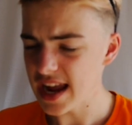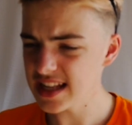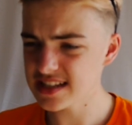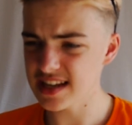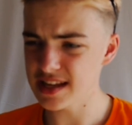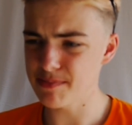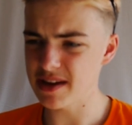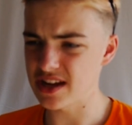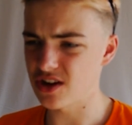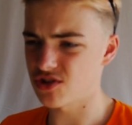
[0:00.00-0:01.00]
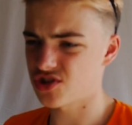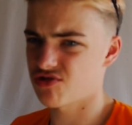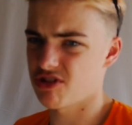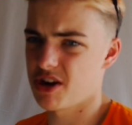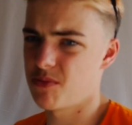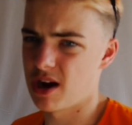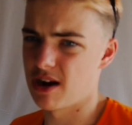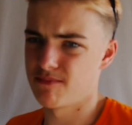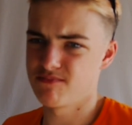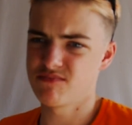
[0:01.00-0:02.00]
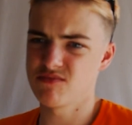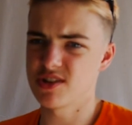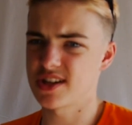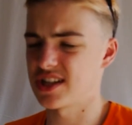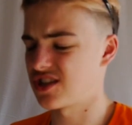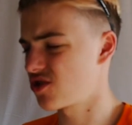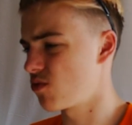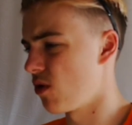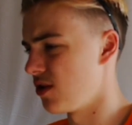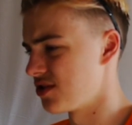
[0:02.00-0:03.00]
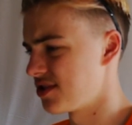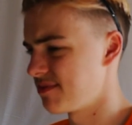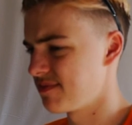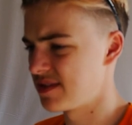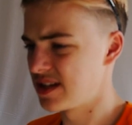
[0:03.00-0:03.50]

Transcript: Italy beating Austria, well, look at the squads,